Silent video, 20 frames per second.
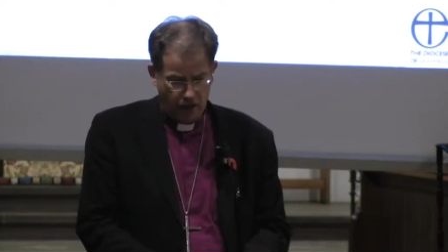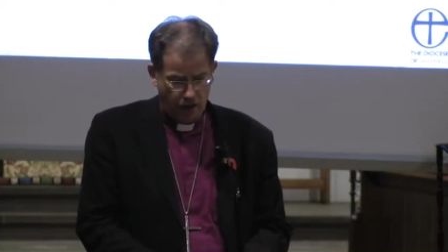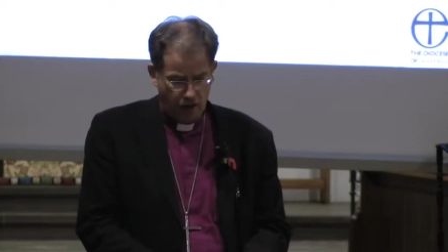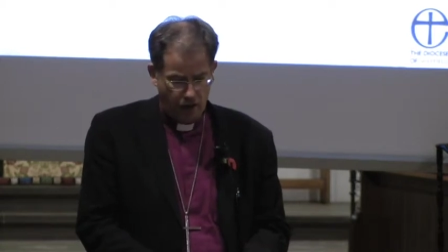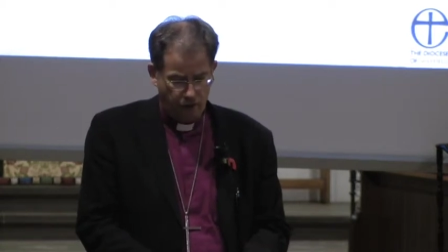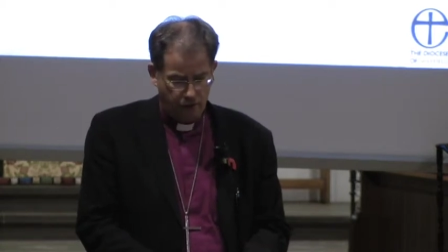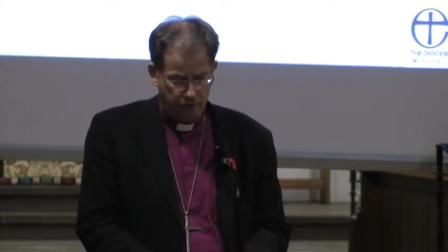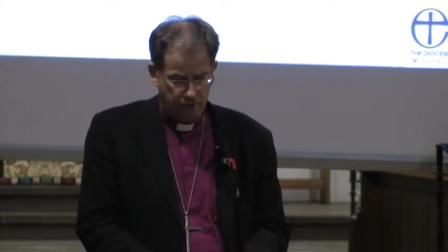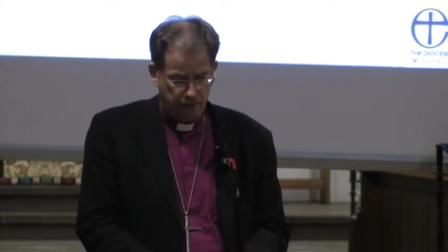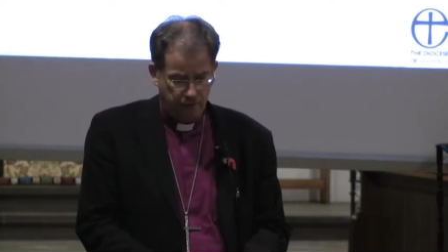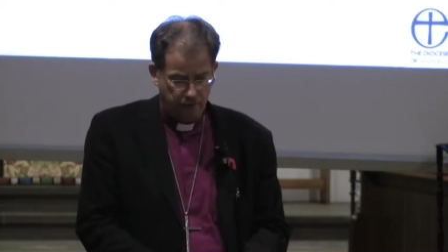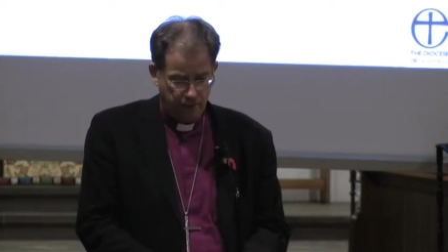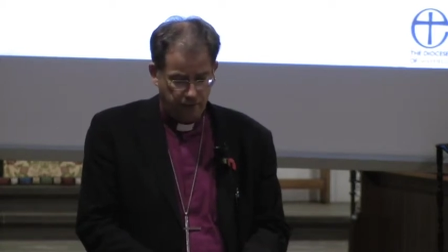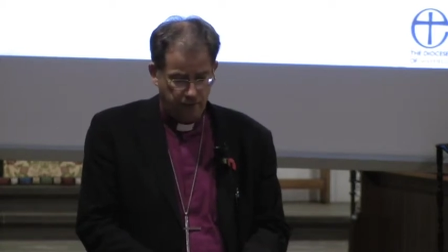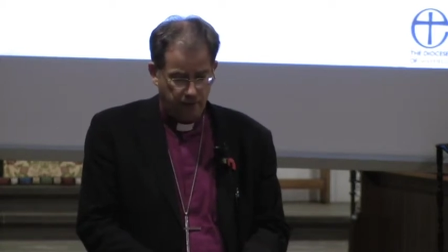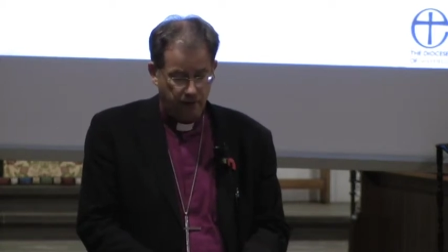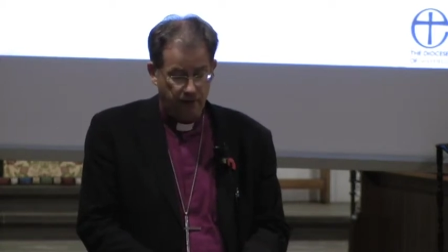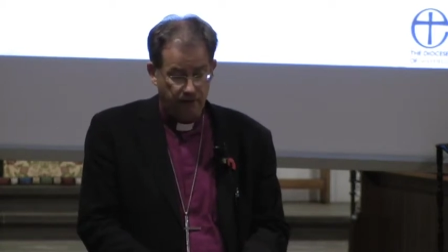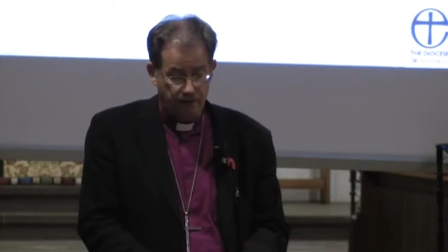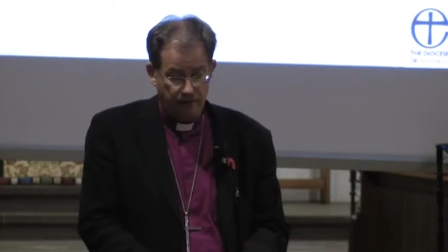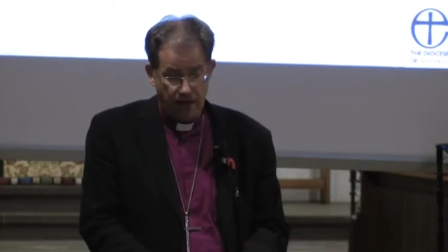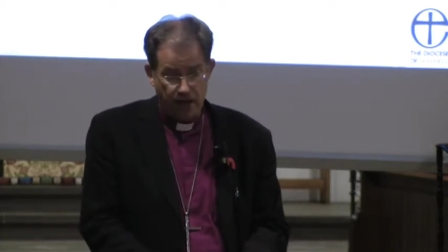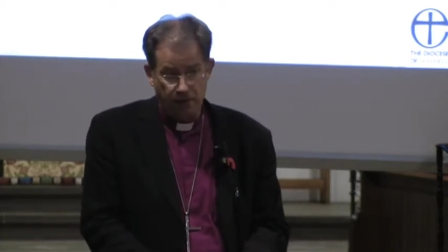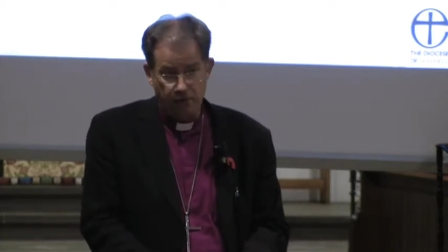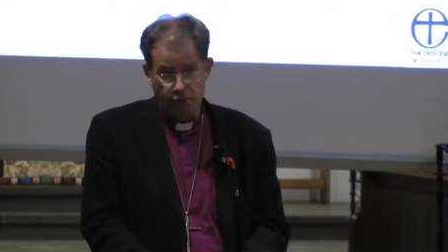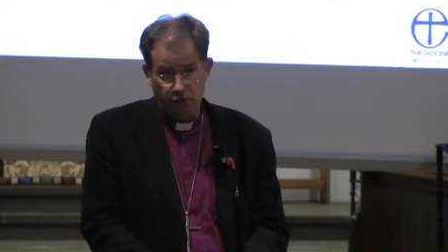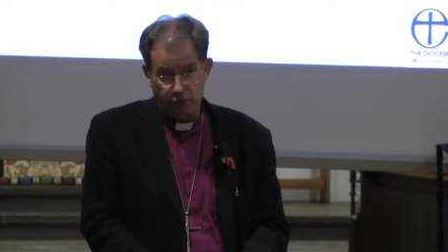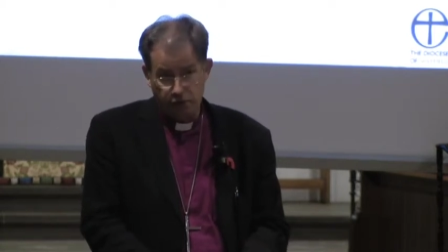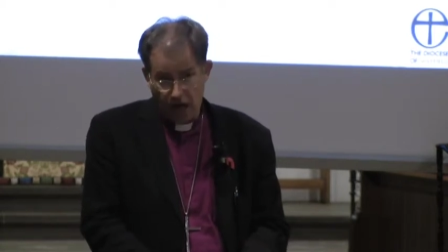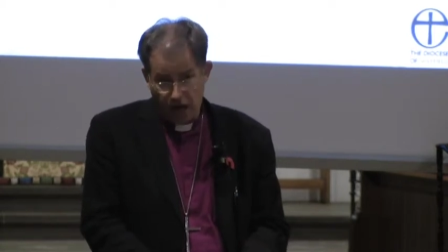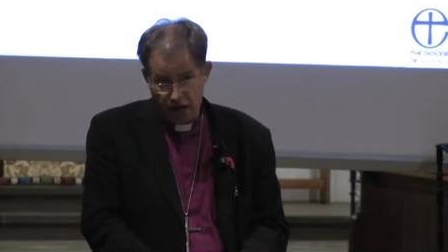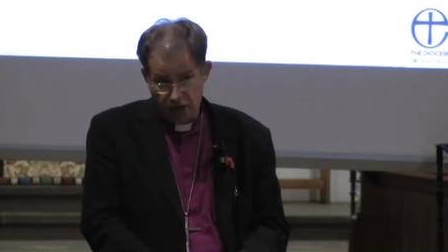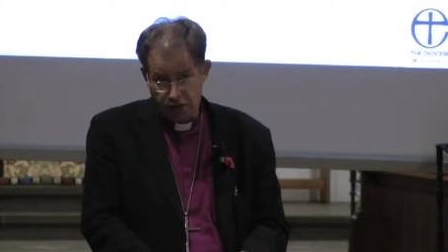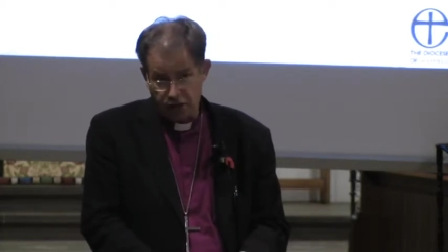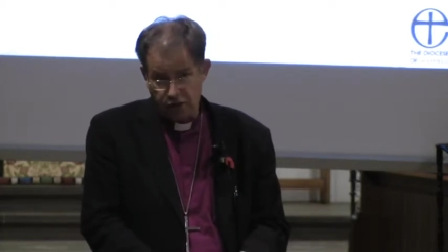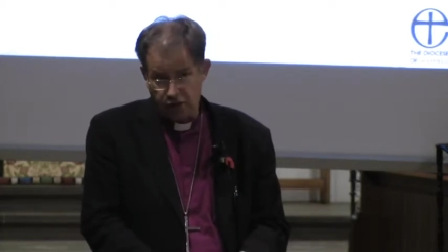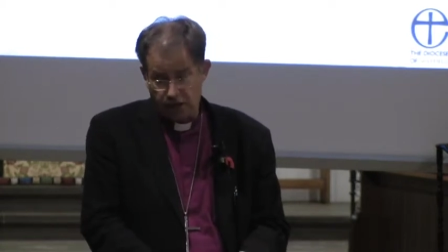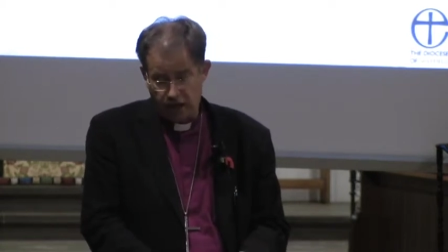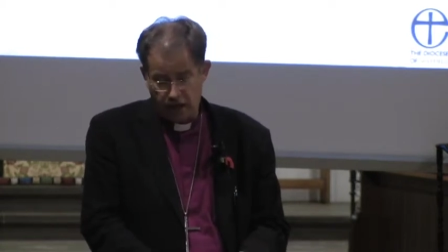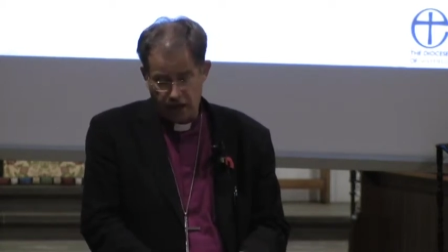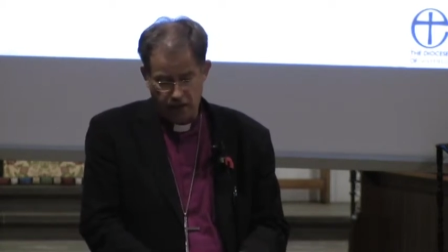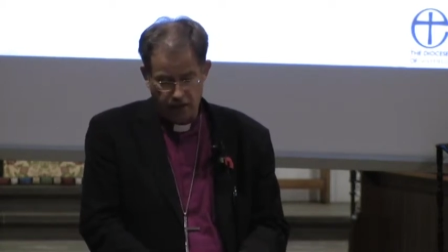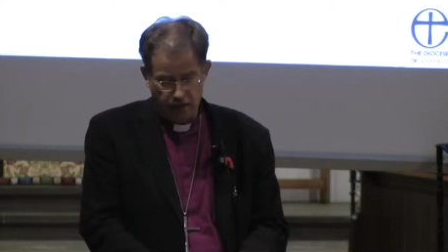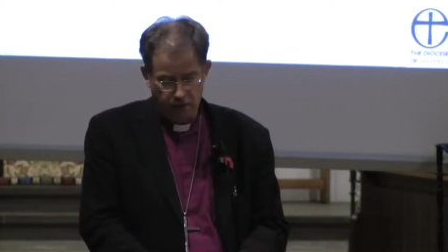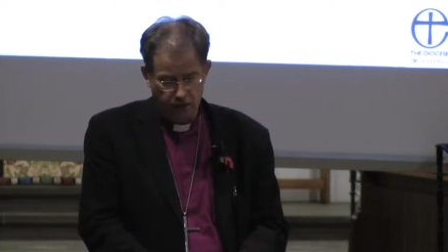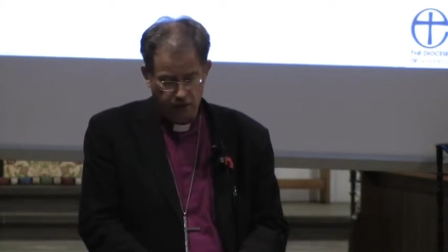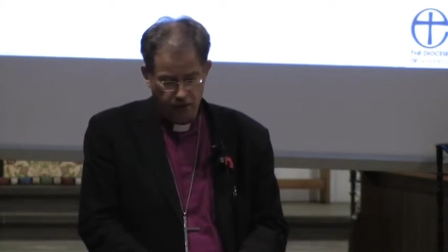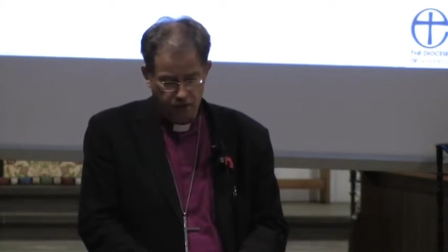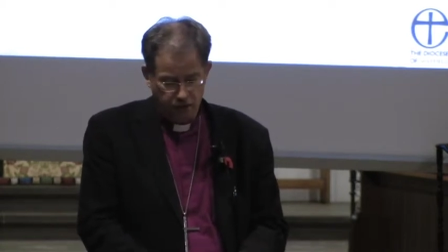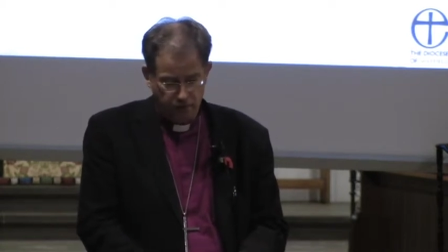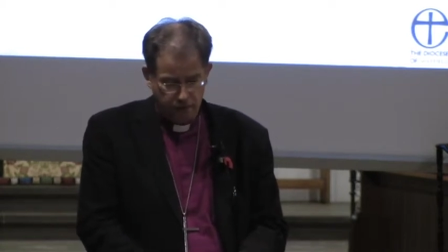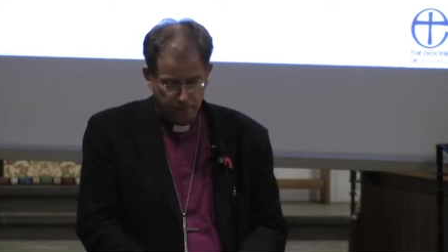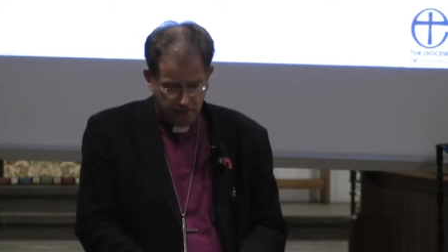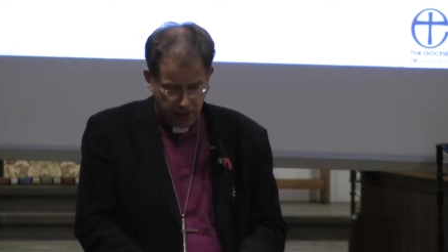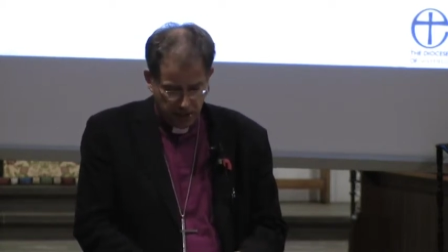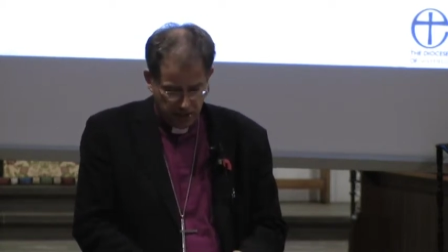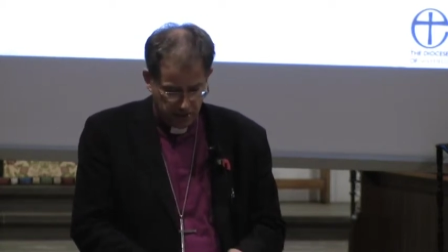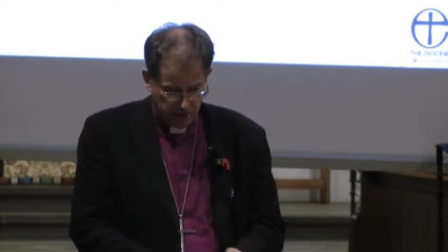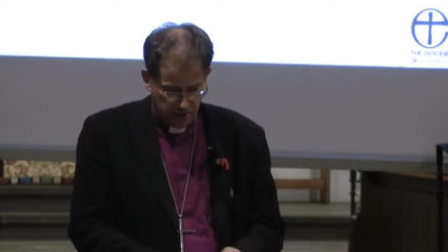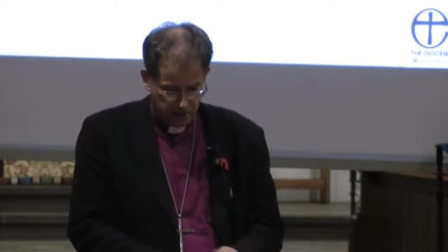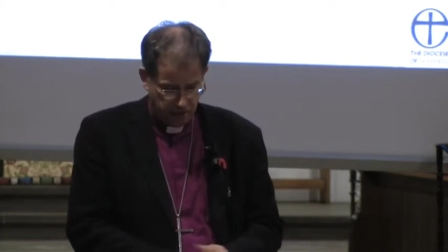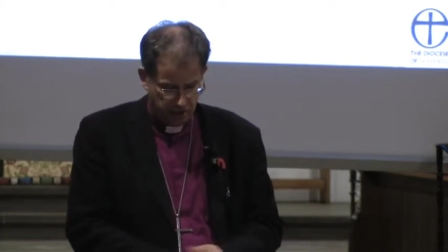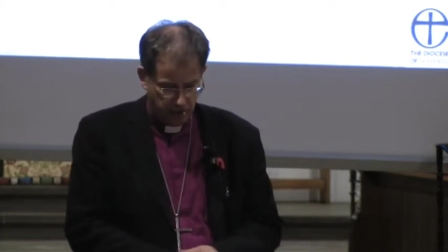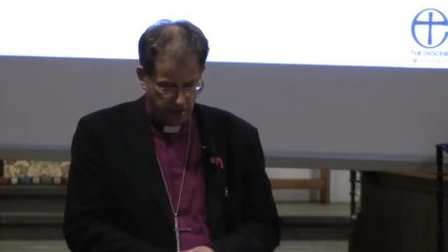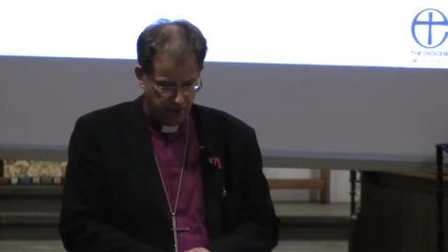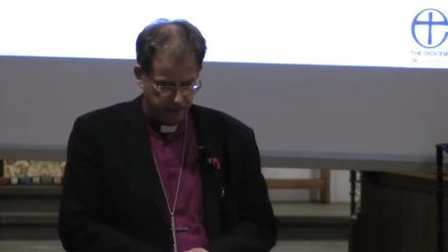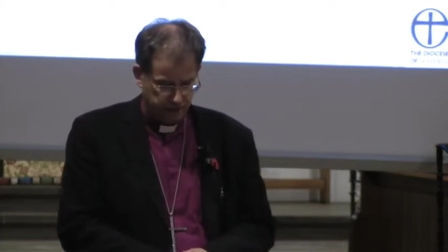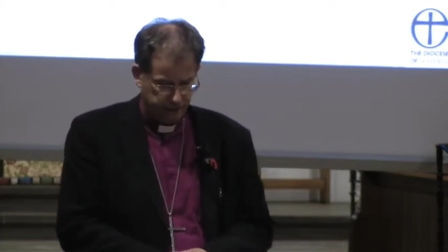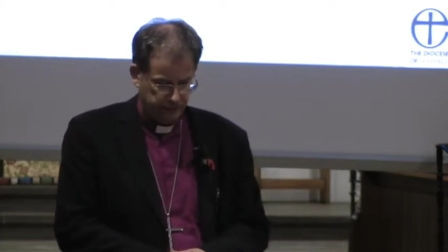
of people available nationally for ministry.